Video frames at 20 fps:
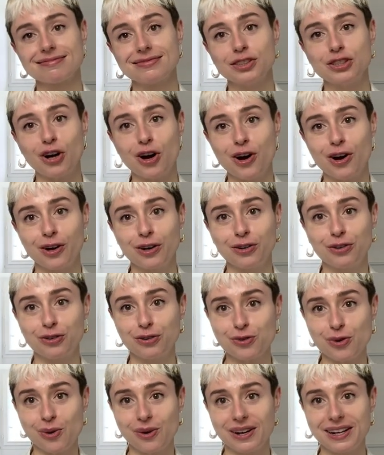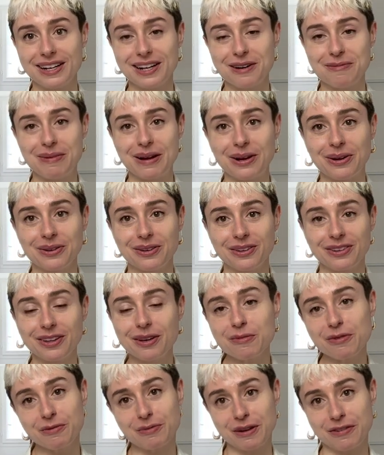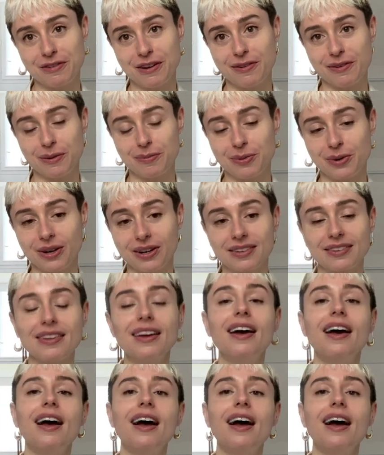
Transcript: dog story about some of my favorite books.